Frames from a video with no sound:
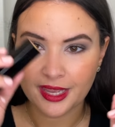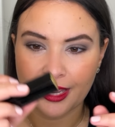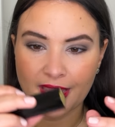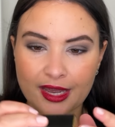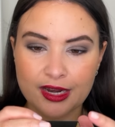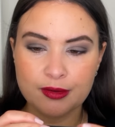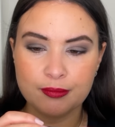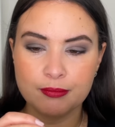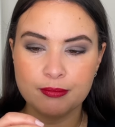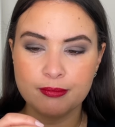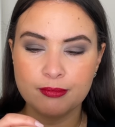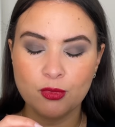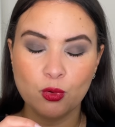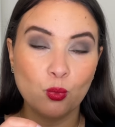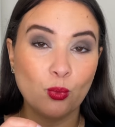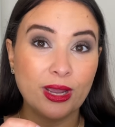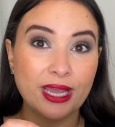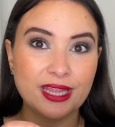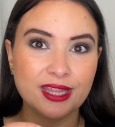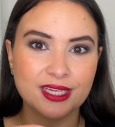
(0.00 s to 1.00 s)
and
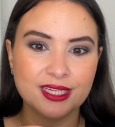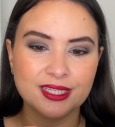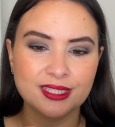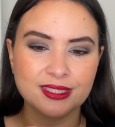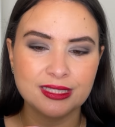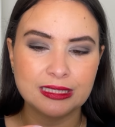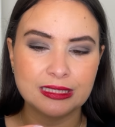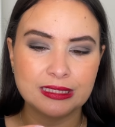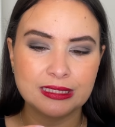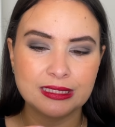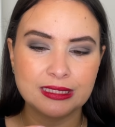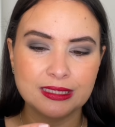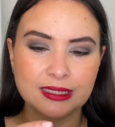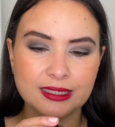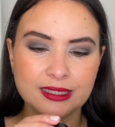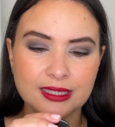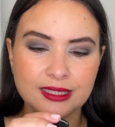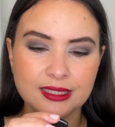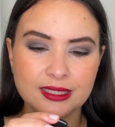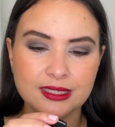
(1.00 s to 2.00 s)
weigh this.
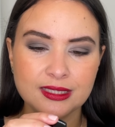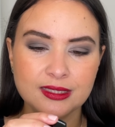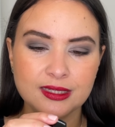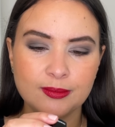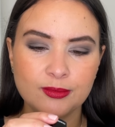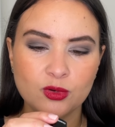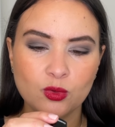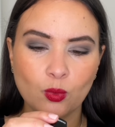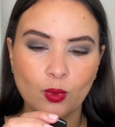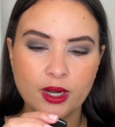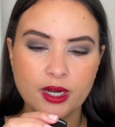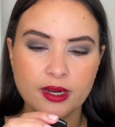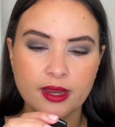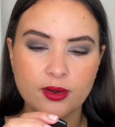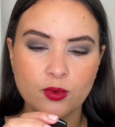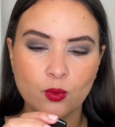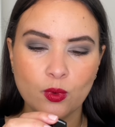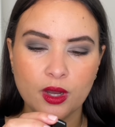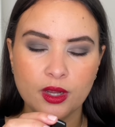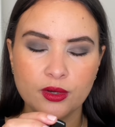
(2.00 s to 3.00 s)
This is number
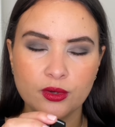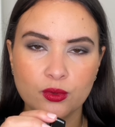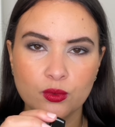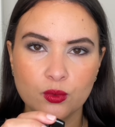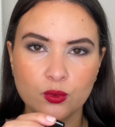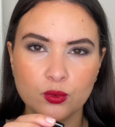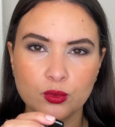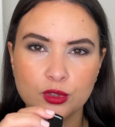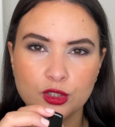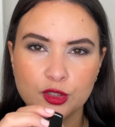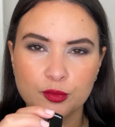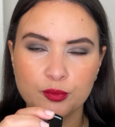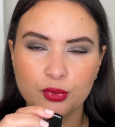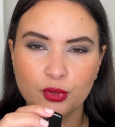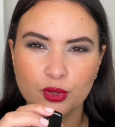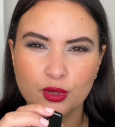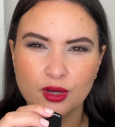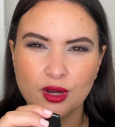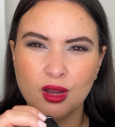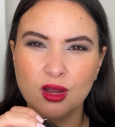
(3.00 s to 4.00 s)
191 Rouge
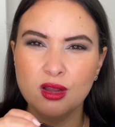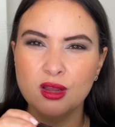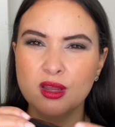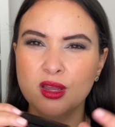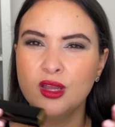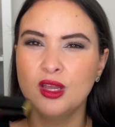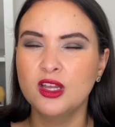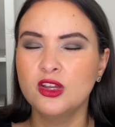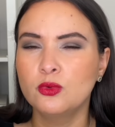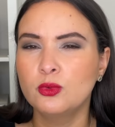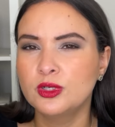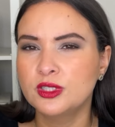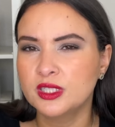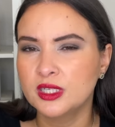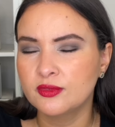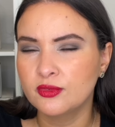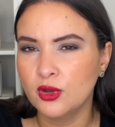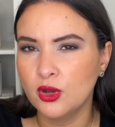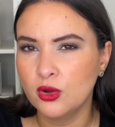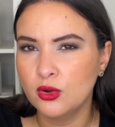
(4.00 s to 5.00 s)
Brûlant, which
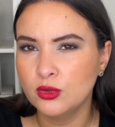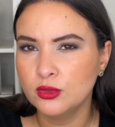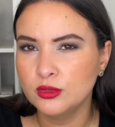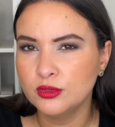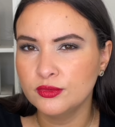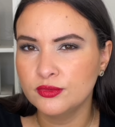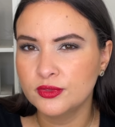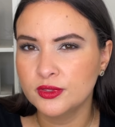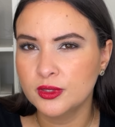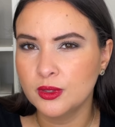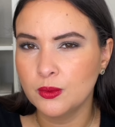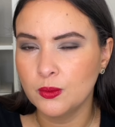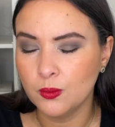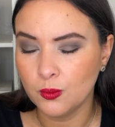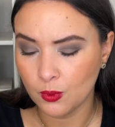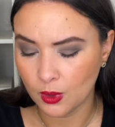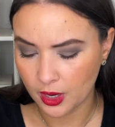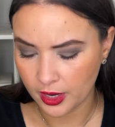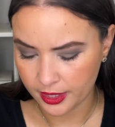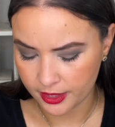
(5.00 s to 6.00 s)
I've owned for a
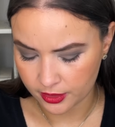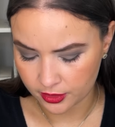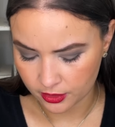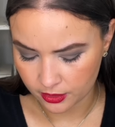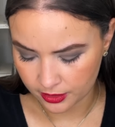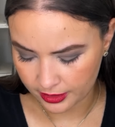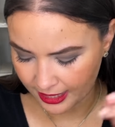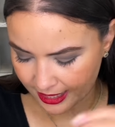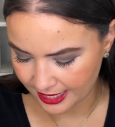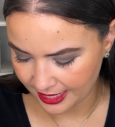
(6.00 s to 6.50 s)
while.